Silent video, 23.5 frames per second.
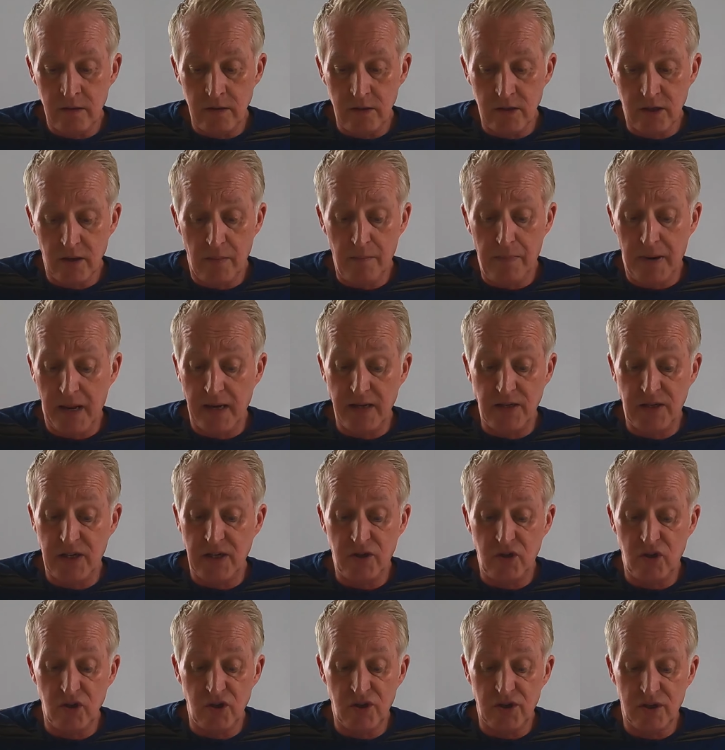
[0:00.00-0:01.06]
some
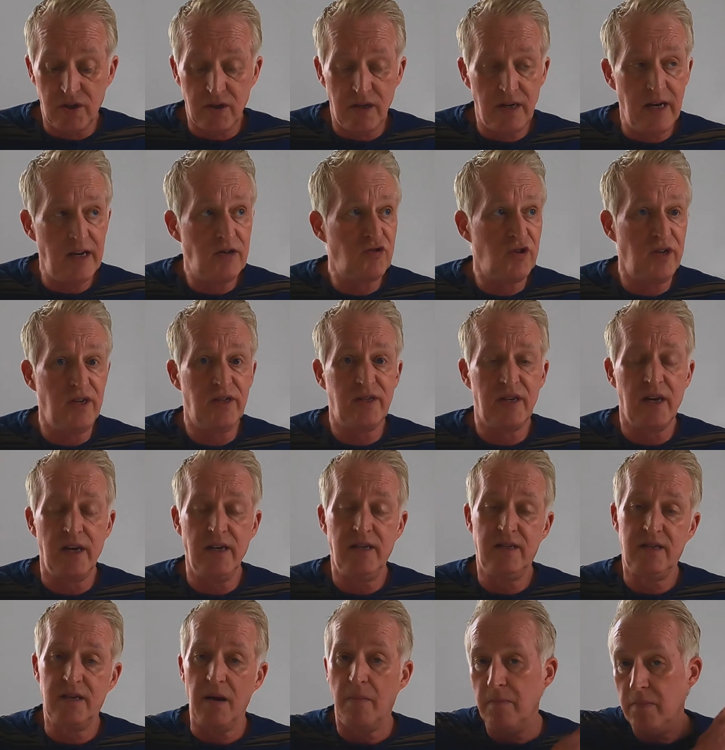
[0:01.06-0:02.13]
places just literally
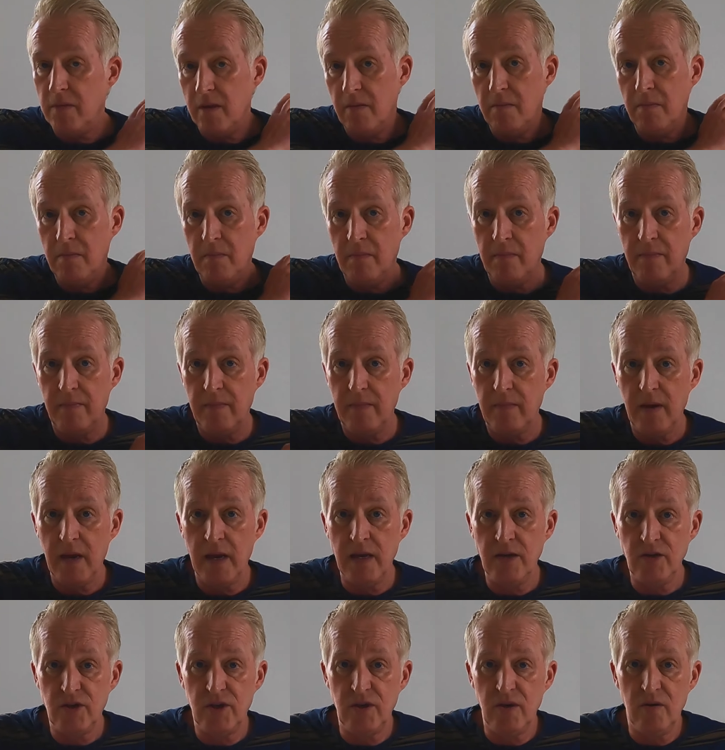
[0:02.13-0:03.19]
say dump them
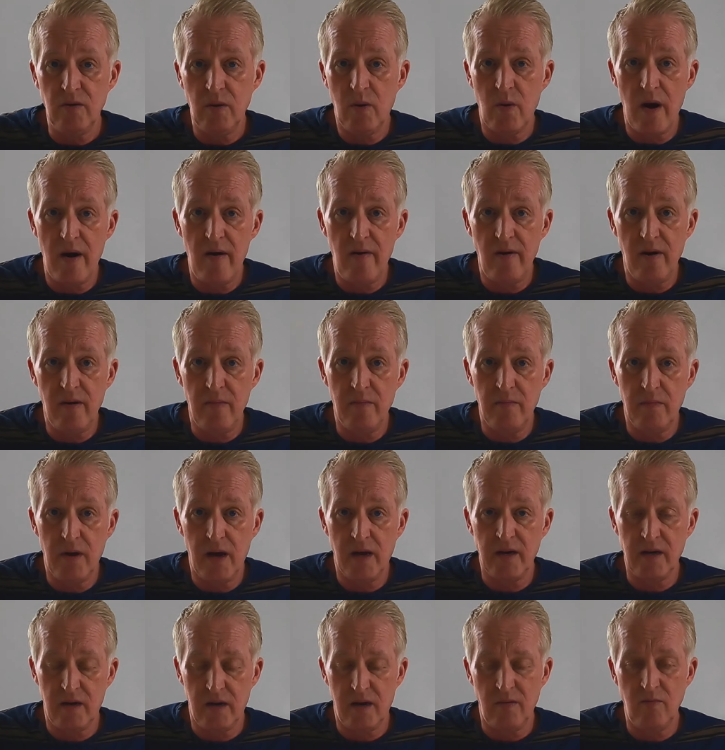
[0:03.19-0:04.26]
into your aquarium,
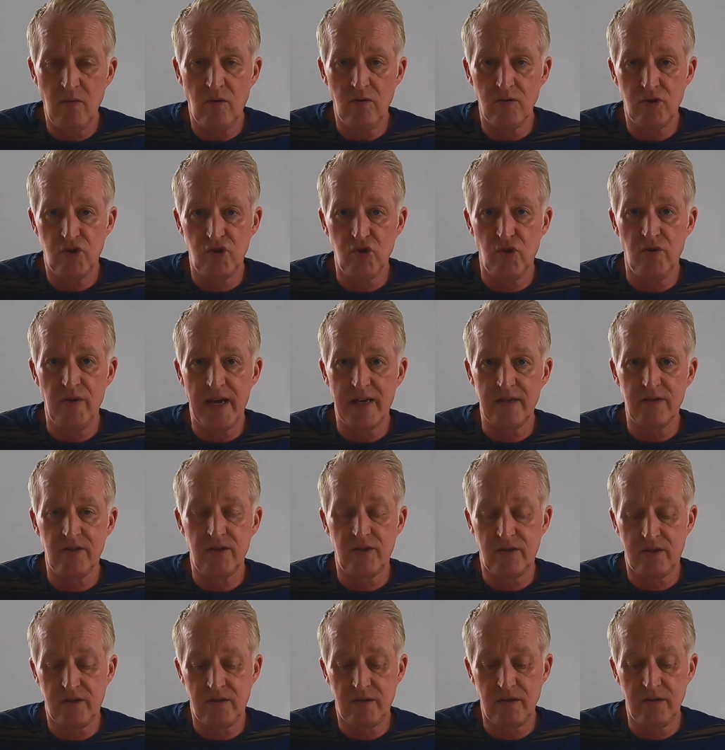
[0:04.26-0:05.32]
and I'm not sure
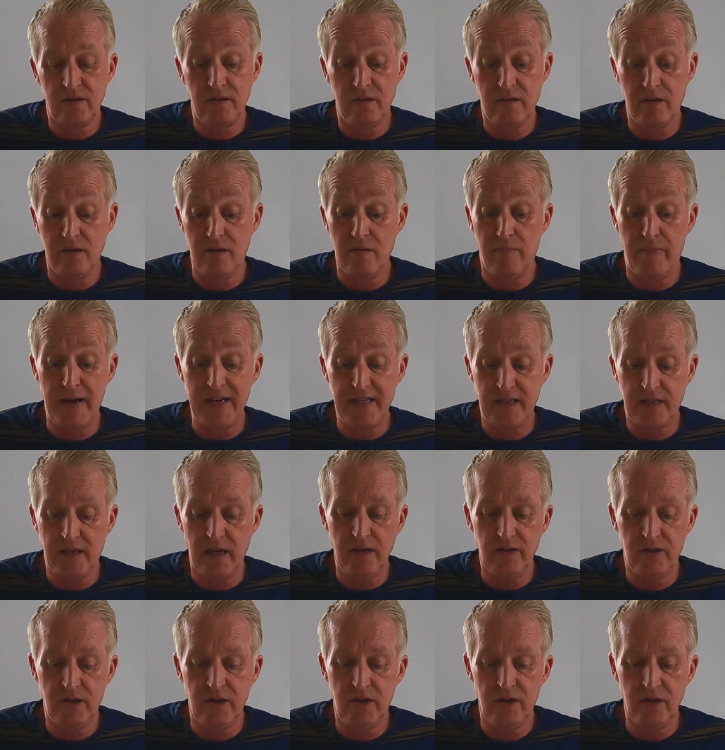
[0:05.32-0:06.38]
that's the best
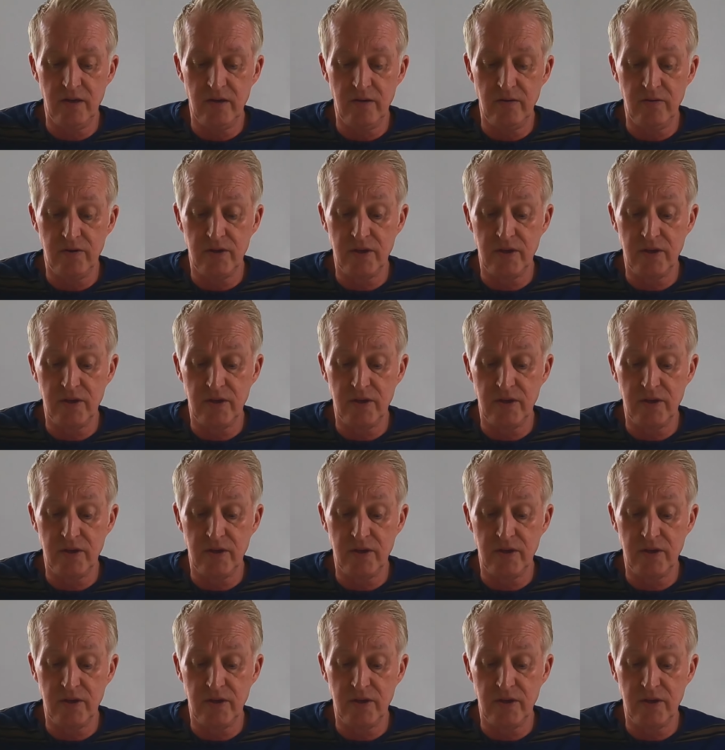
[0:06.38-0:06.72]
thing to do.